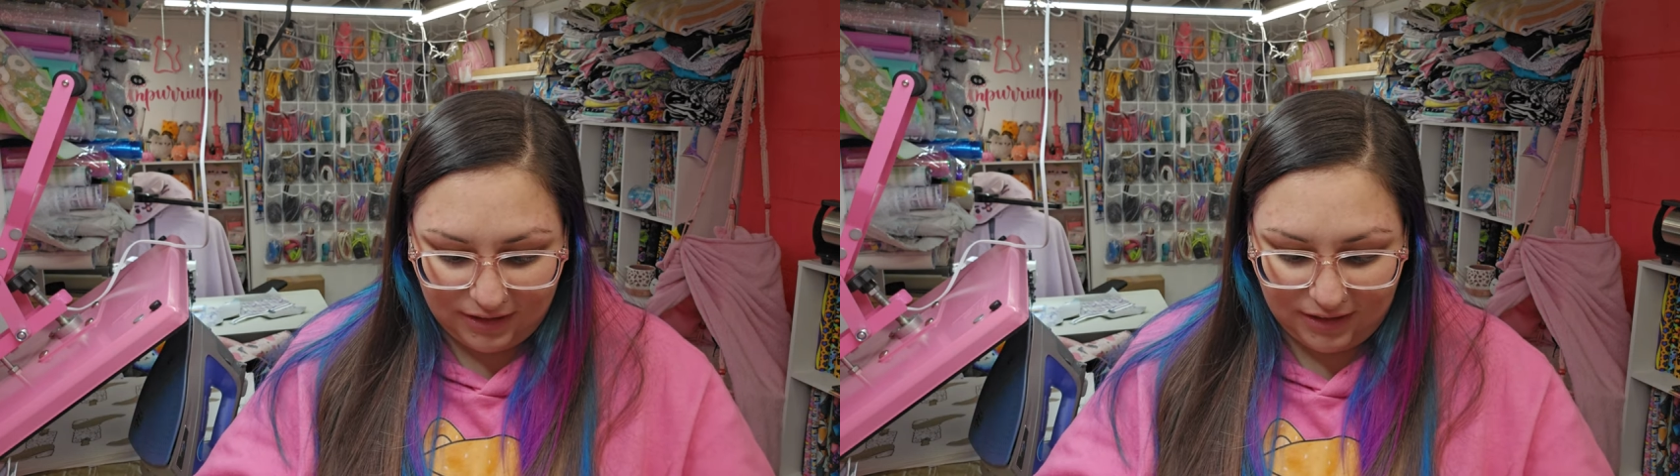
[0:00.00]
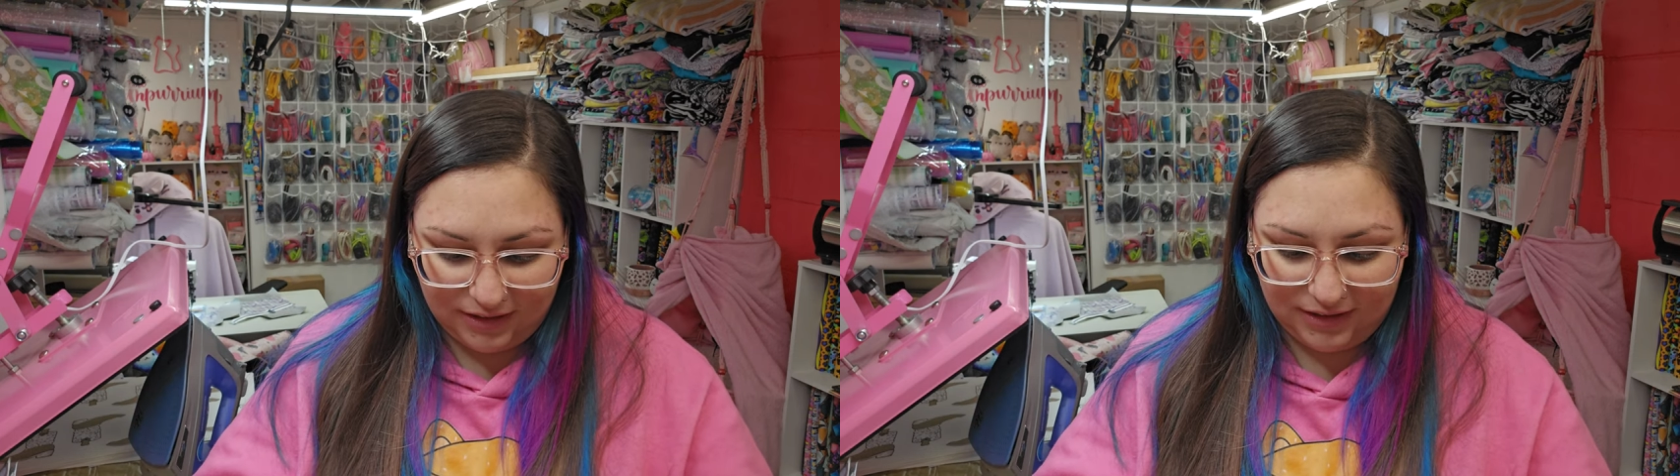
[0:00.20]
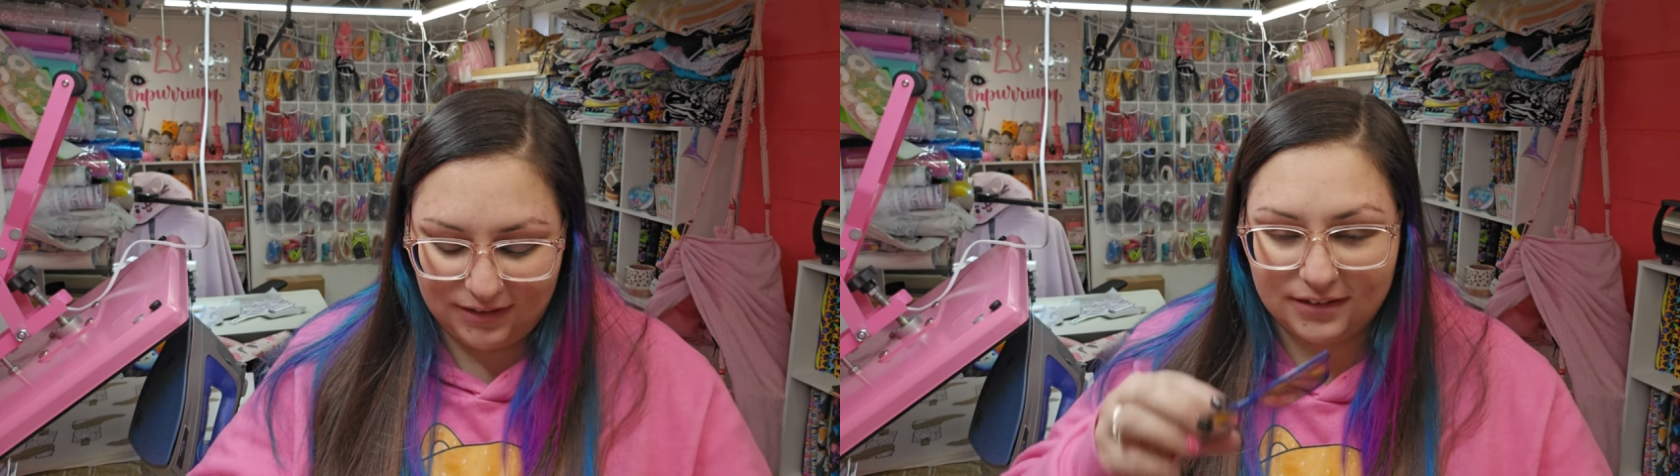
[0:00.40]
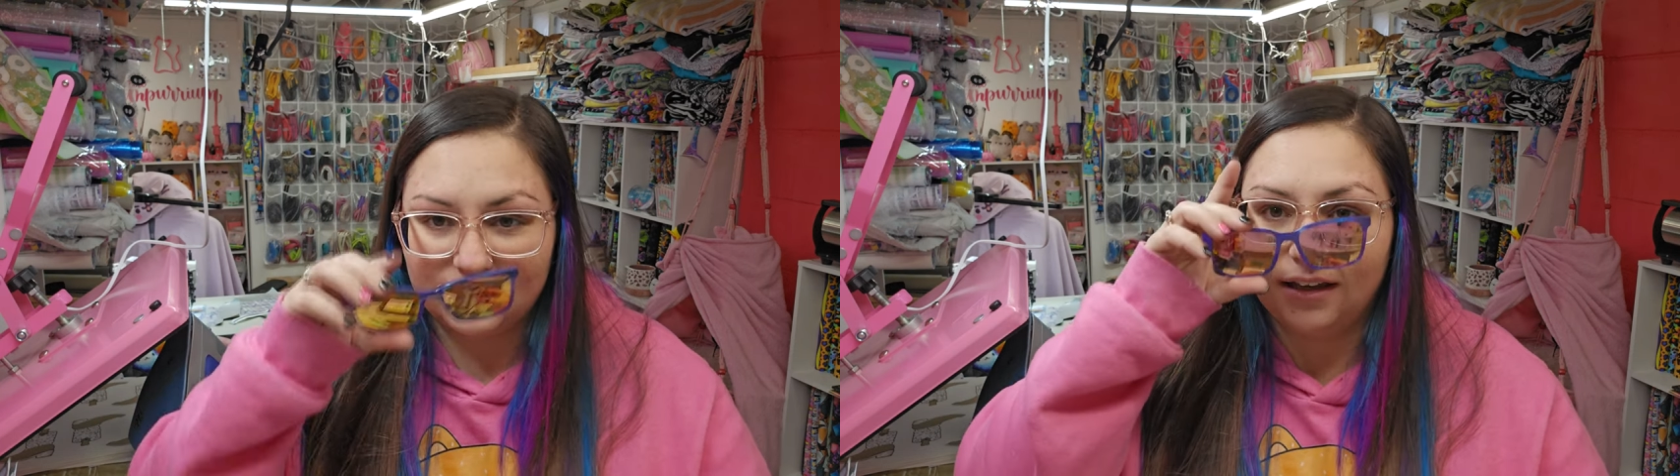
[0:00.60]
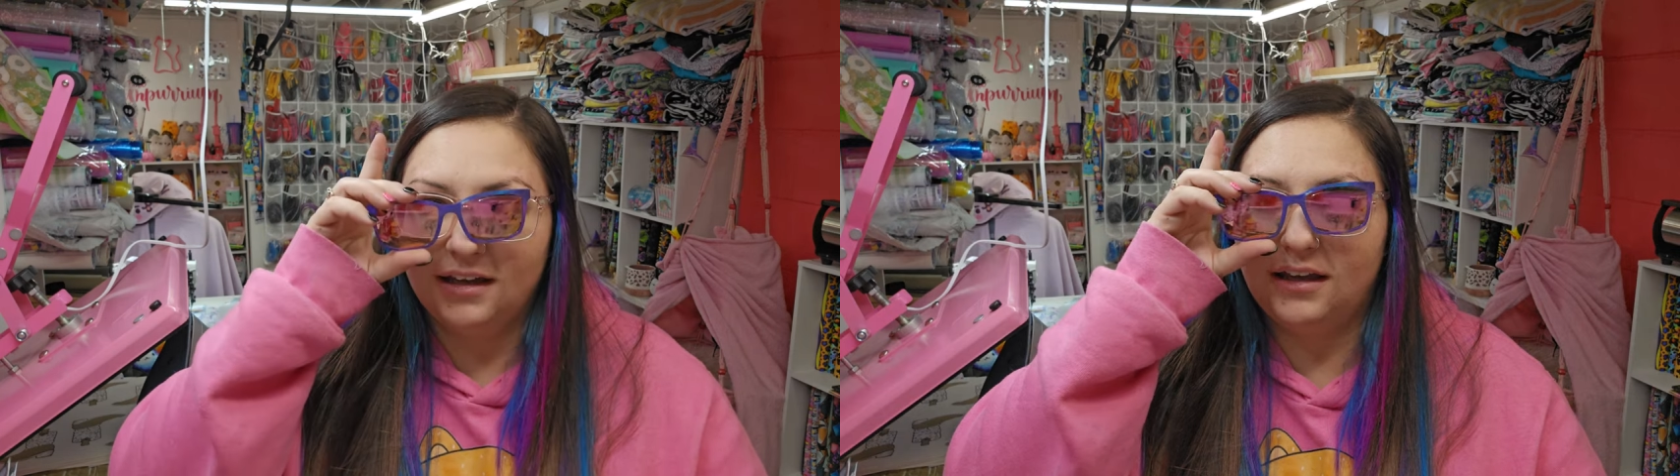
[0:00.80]
is
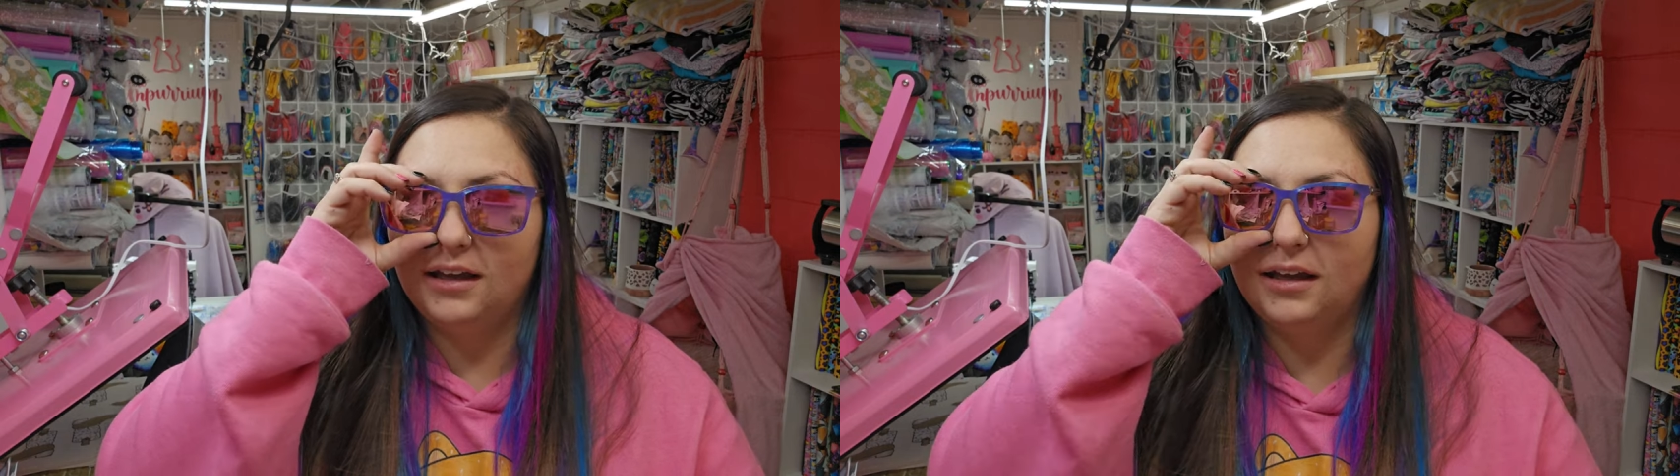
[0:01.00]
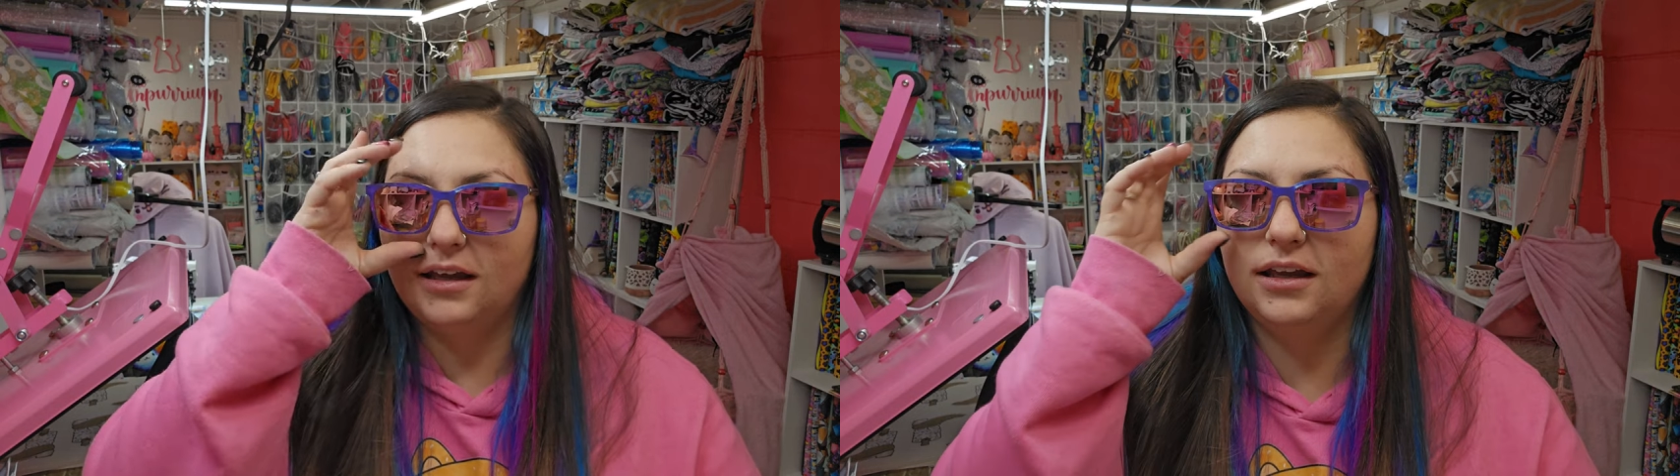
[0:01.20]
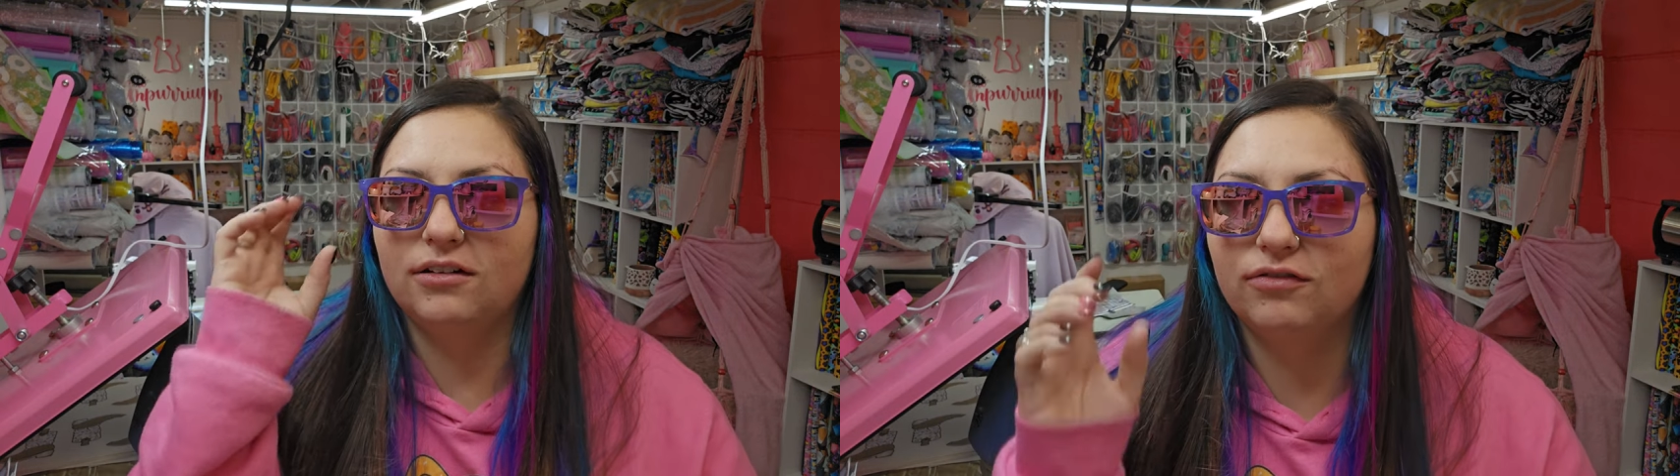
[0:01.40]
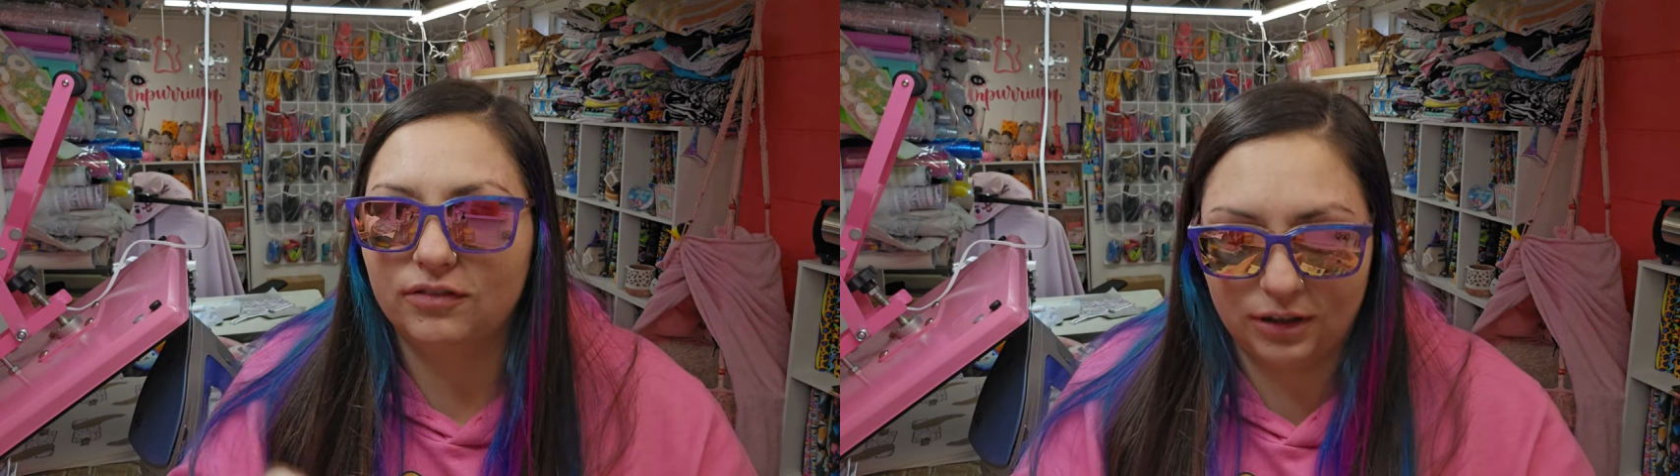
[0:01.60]
if